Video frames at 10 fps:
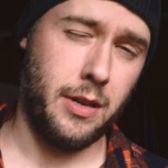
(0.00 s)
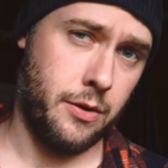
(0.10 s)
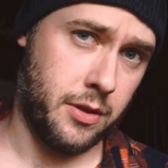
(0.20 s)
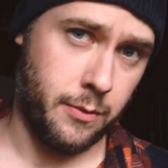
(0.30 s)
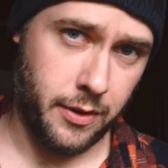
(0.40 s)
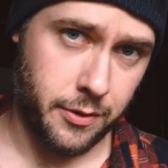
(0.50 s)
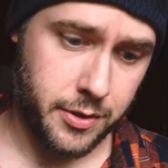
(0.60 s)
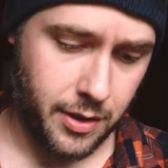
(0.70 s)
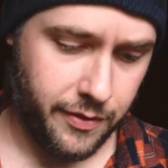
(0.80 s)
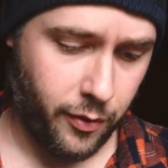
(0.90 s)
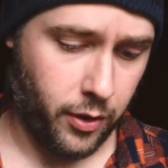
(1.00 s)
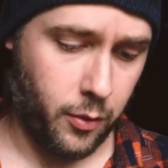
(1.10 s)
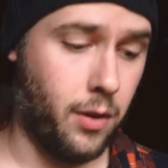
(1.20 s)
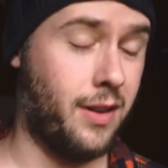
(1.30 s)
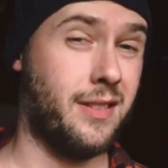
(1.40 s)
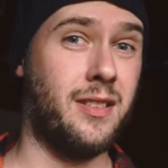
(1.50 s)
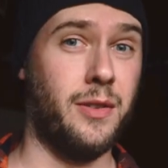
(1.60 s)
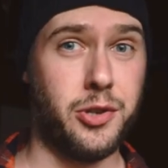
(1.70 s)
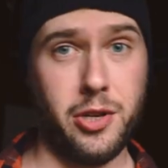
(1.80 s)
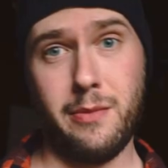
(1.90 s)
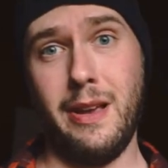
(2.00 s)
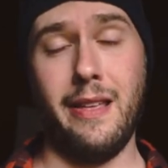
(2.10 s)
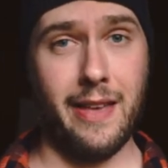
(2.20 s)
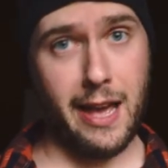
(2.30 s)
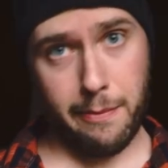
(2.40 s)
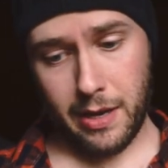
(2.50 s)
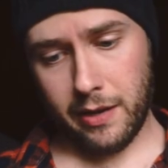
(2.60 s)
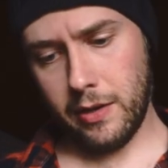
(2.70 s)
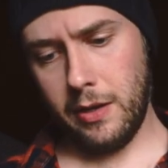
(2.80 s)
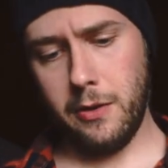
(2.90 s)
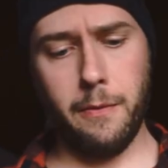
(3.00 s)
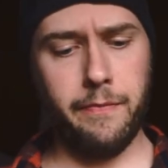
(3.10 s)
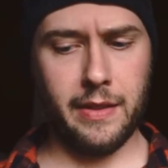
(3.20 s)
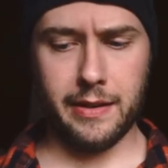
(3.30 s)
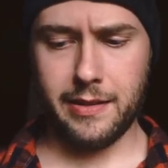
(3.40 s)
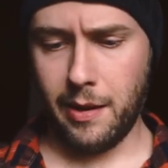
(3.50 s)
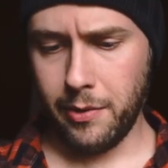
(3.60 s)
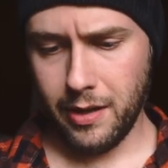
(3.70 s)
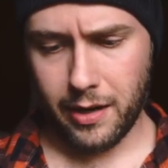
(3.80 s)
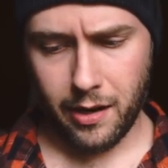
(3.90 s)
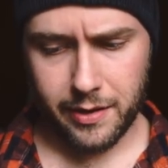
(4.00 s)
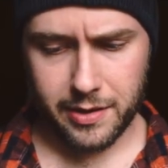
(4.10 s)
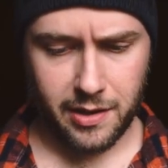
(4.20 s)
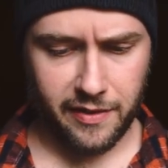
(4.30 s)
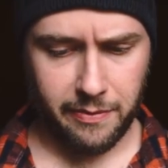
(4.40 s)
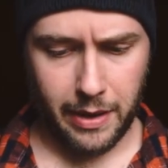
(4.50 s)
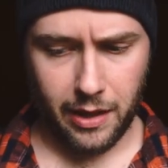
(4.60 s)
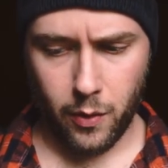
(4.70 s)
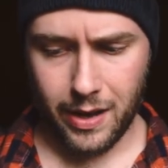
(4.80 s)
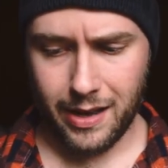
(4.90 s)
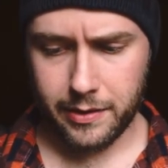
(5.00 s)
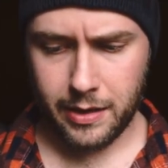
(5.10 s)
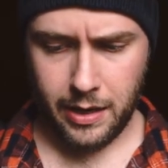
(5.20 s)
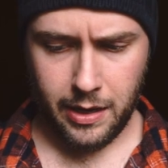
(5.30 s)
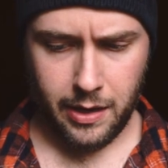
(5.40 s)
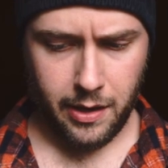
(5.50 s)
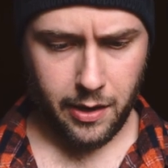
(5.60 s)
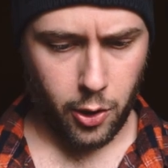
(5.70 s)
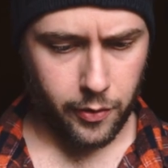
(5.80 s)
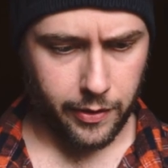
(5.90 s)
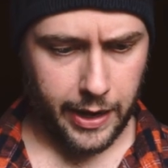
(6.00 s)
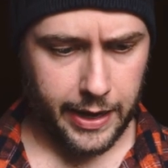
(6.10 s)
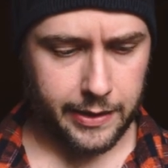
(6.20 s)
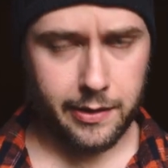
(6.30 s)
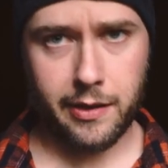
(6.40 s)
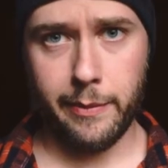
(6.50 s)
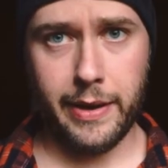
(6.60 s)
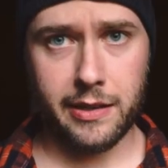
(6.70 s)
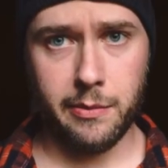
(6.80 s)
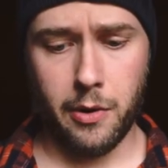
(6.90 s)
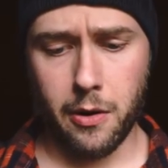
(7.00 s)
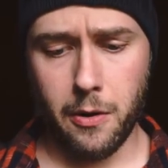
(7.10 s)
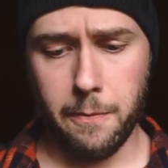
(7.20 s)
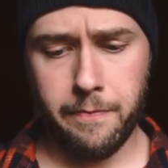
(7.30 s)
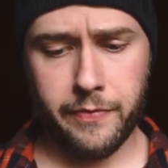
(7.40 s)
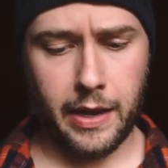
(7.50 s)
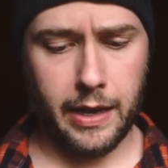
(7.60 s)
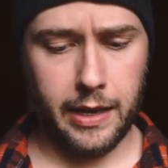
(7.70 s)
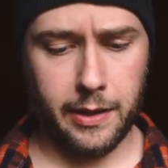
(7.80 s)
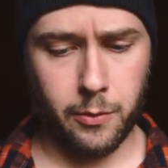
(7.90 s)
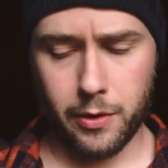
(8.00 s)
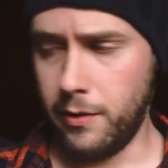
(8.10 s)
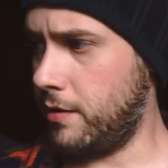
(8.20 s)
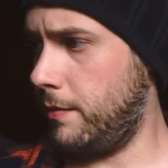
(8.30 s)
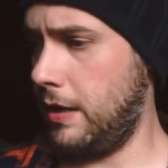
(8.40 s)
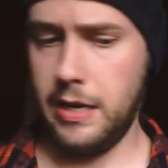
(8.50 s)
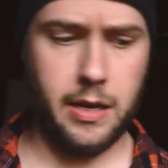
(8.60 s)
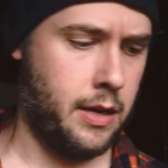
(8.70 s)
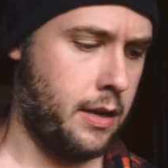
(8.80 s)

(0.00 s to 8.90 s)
using with your C41. So it shouldn't be that big of a deal. Like I said, I'm gonna let all this stuff mellow out overnight, come back tomorrow, and we're going to be